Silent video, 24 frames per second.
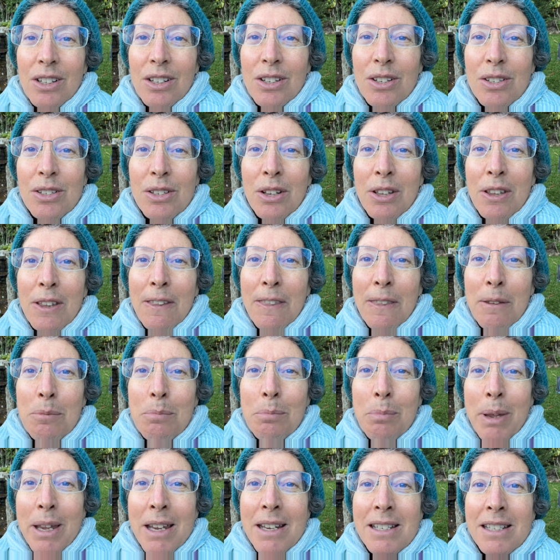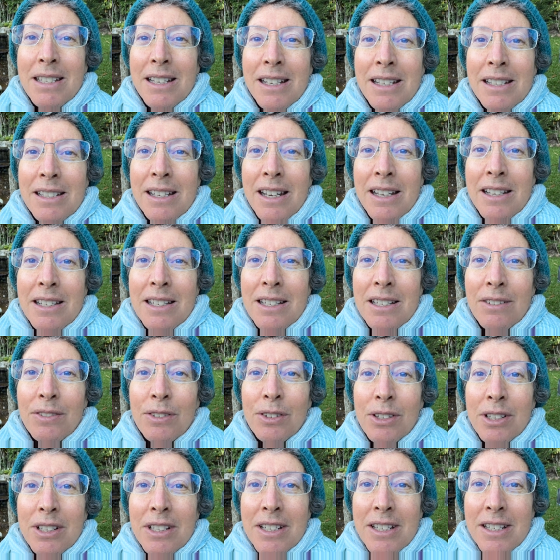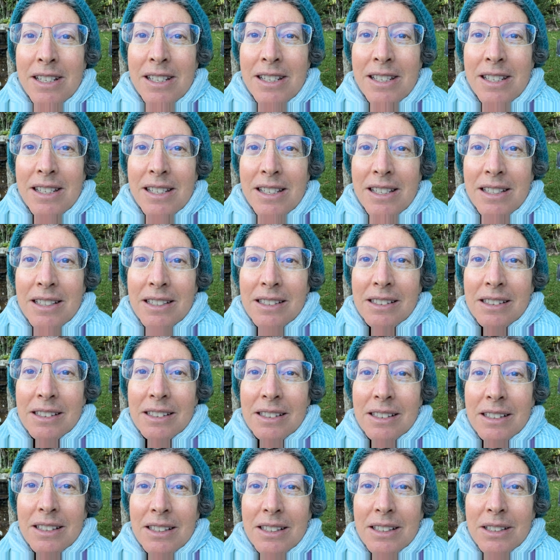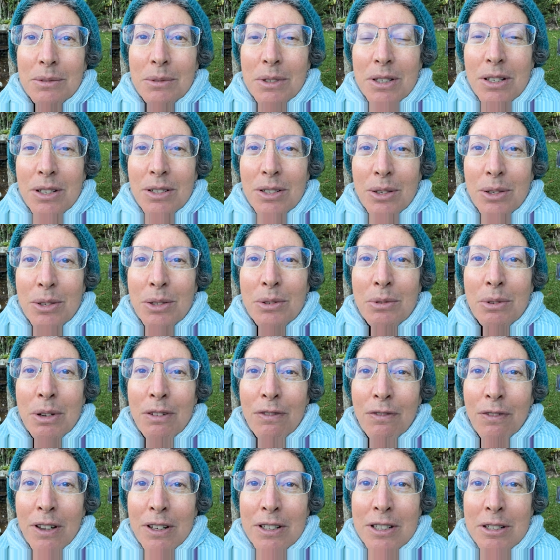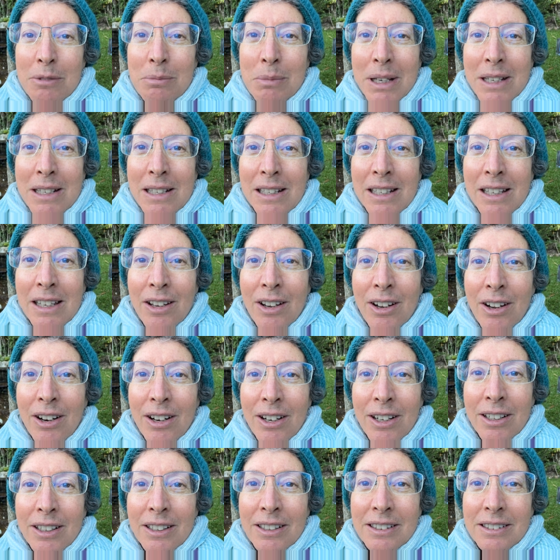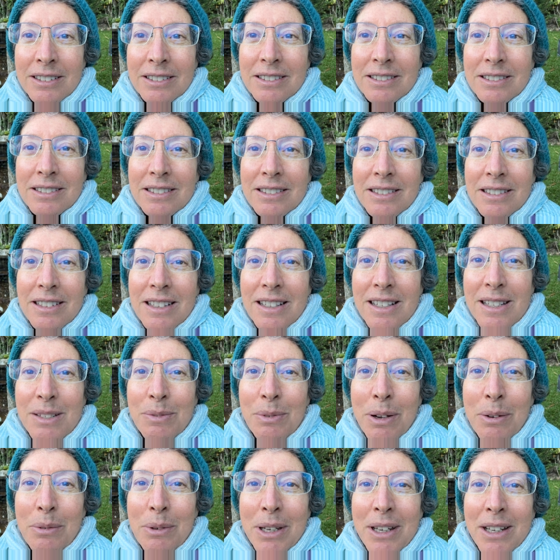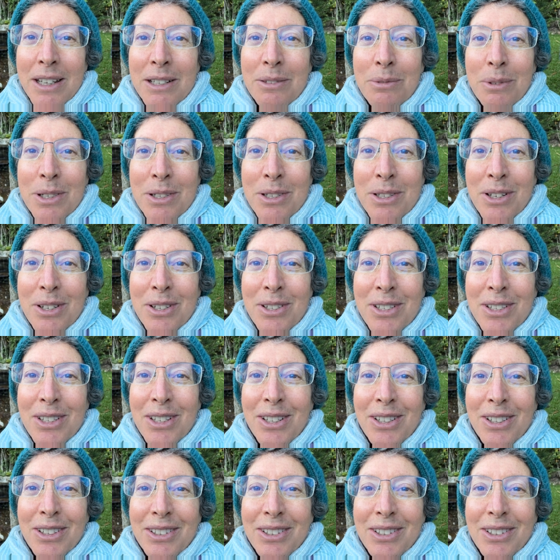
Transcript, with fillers: so that the basic sense of goodness, which is who we fundamentally are, is what we can return to.